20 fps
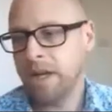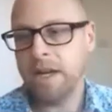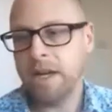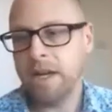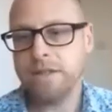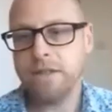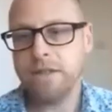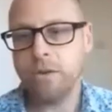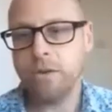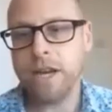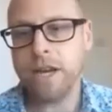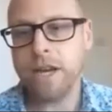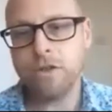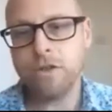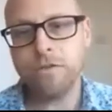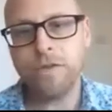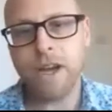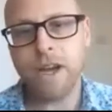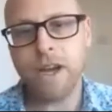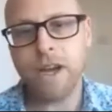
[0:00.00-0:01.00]
So in
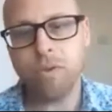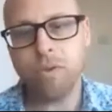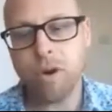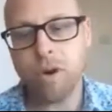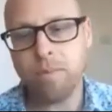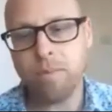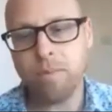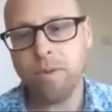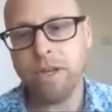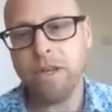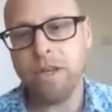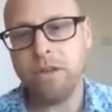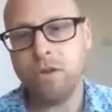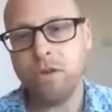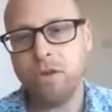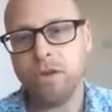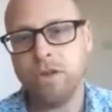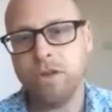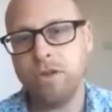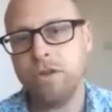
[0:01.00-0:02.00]
actual fact, probably
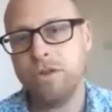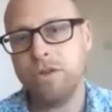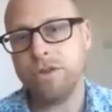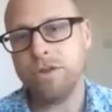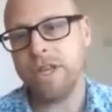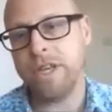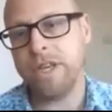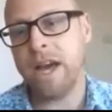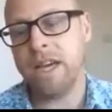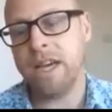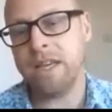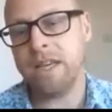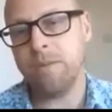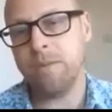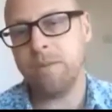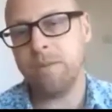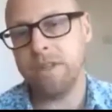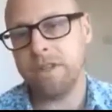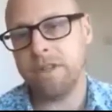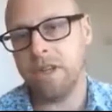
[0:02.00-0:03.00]
you could use the
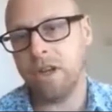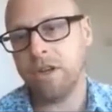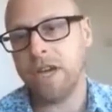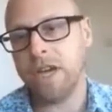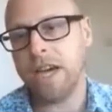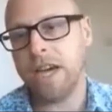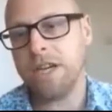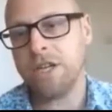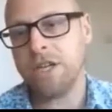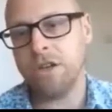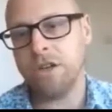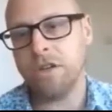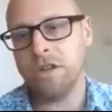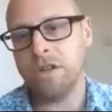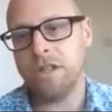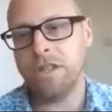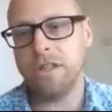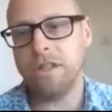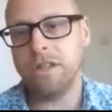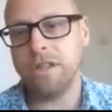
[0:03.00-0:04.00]
argument that the location
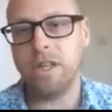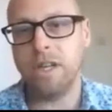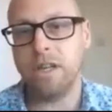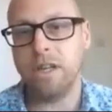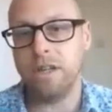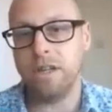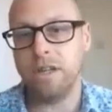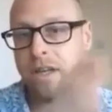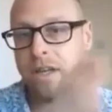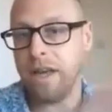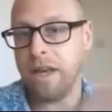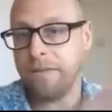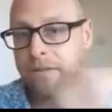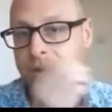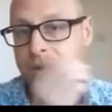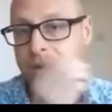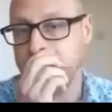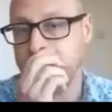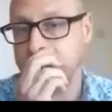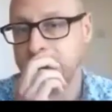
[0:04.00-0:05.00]
on the
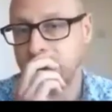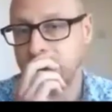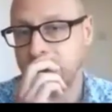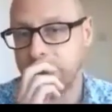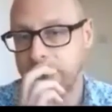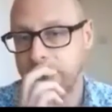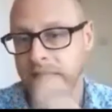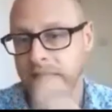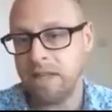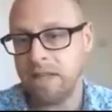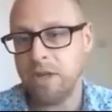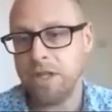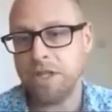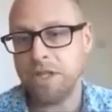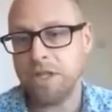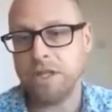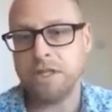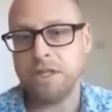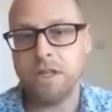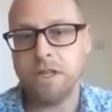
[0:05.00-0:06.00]
left-hand side of the
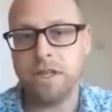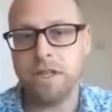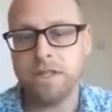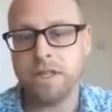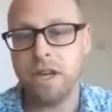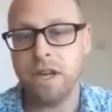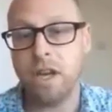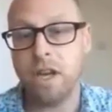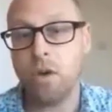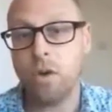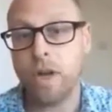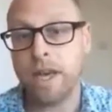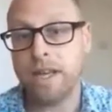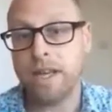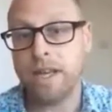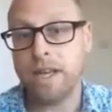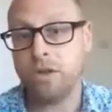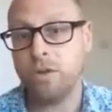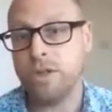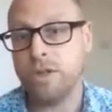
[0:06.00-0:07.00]
image is a
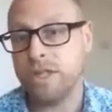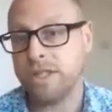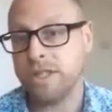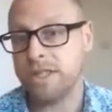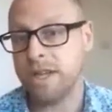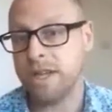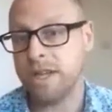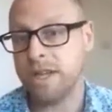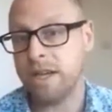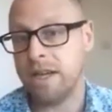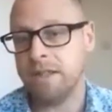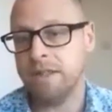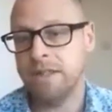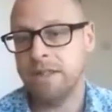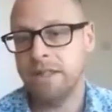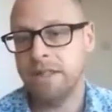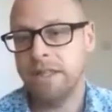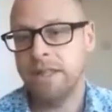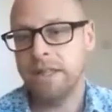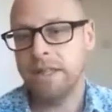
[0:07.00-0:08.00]
lowland Khuzestan
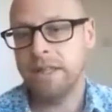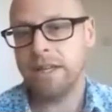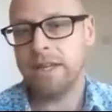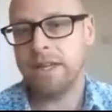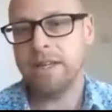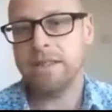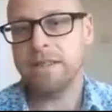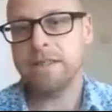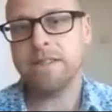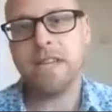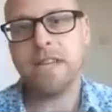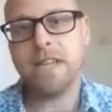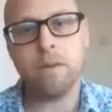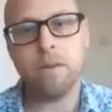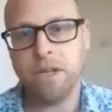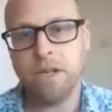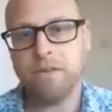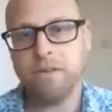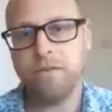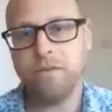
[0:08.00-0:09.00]

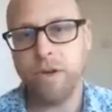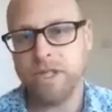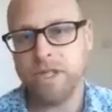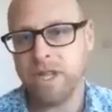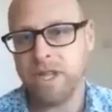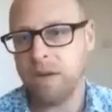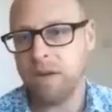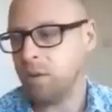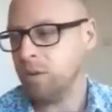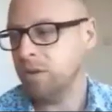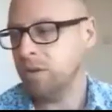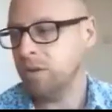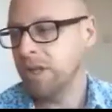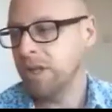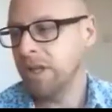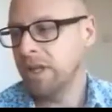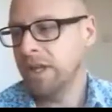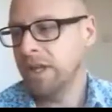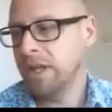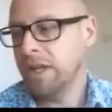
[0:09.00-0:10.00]
settlement, for example.
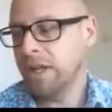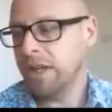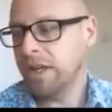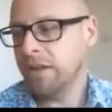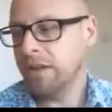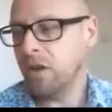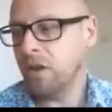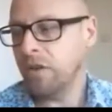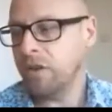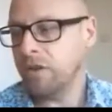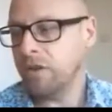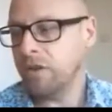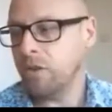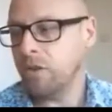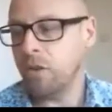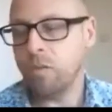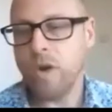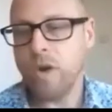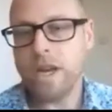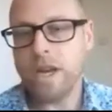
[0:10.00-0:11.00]

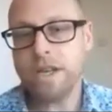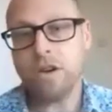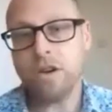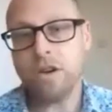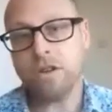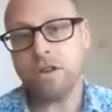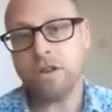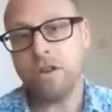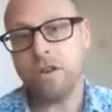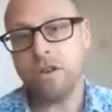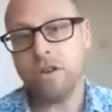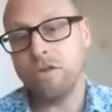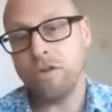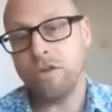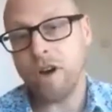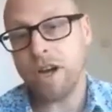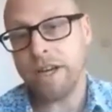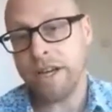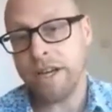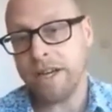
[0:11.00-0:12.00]
The red dot on the
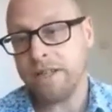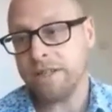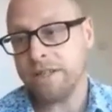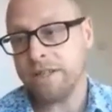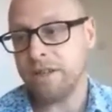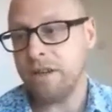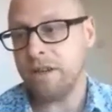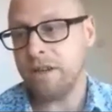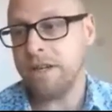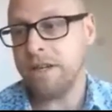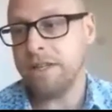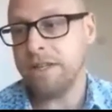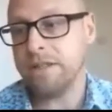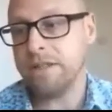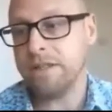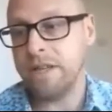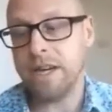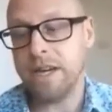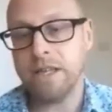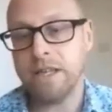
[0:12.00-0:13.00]
right-hand side is
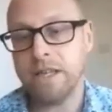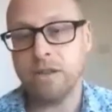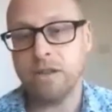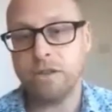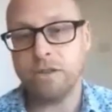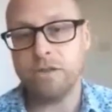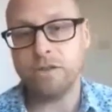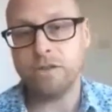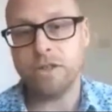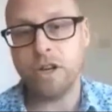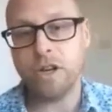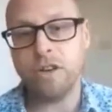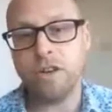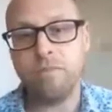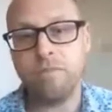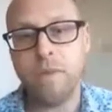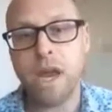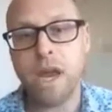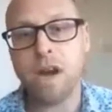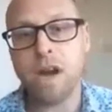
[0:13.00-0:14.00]
the archaeological site of
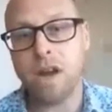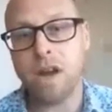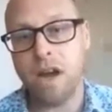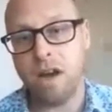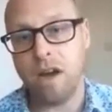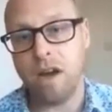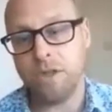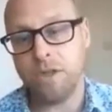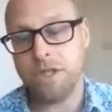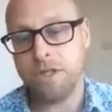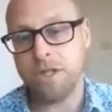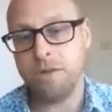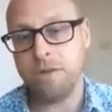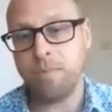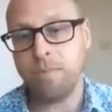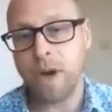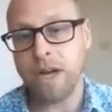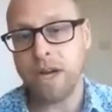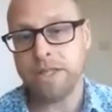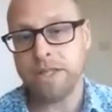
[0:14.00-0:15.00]
Mehrgarh, which is
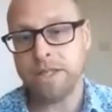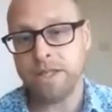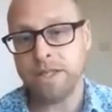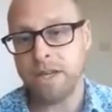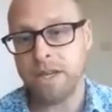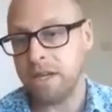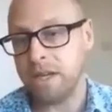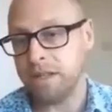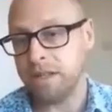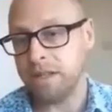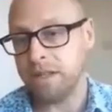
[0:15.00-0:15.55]
in Pakistan.